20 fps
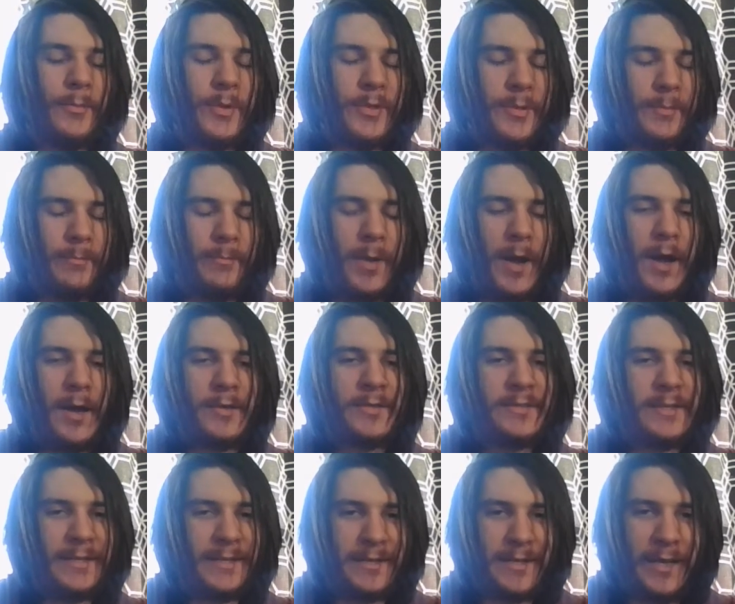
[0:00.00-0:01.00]
but the
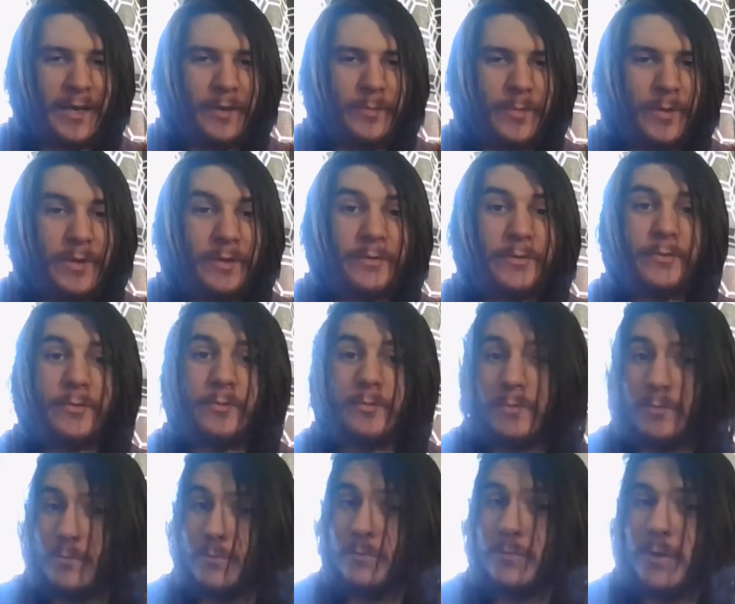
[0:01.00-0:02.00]
box it came in,
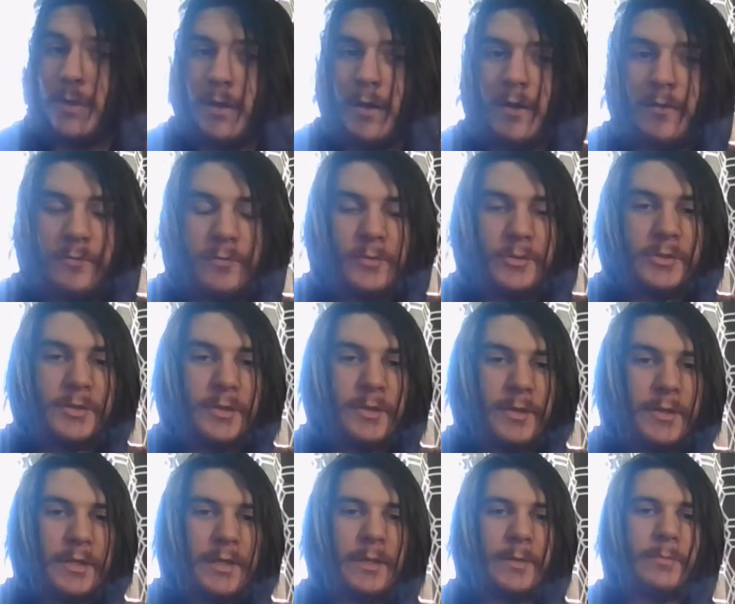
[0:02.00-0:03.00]

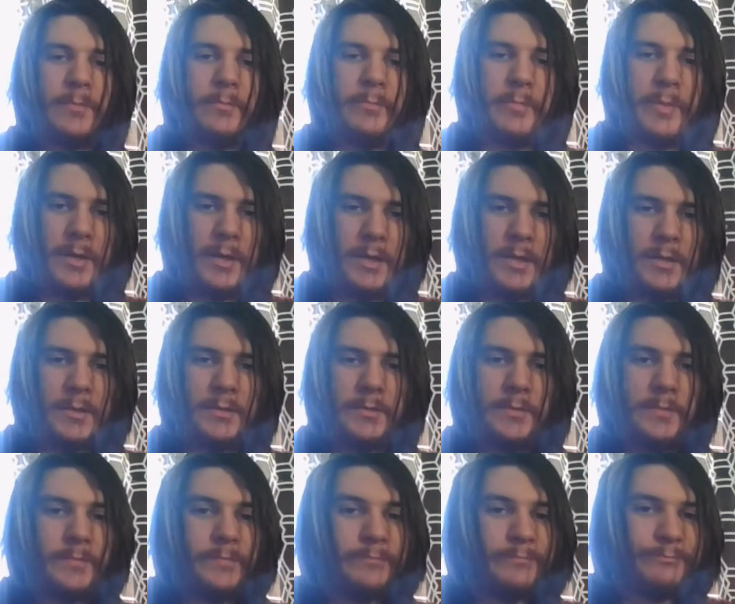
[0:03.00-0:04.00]
unfortunately, but it
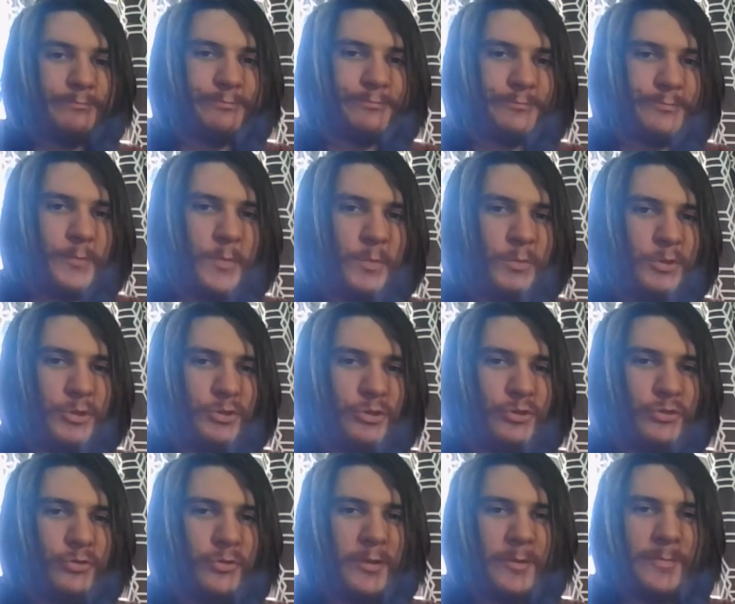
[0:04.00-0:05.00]
was
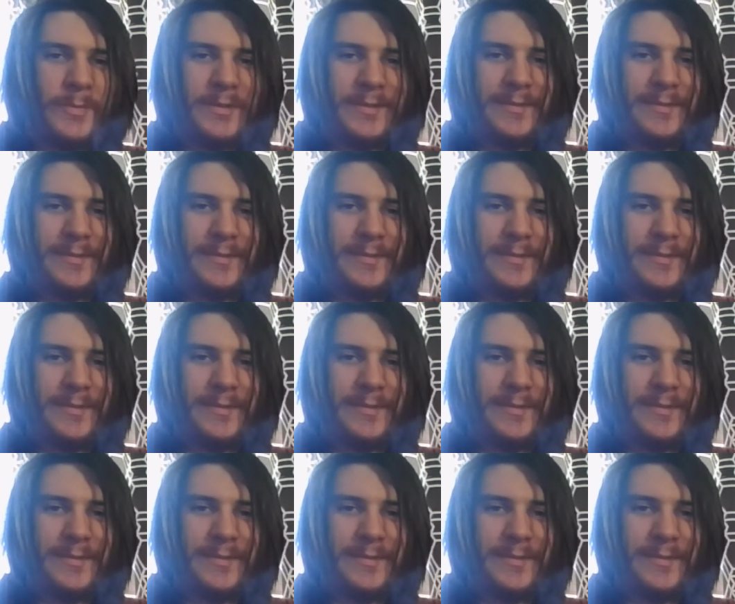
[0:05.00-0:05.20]
short.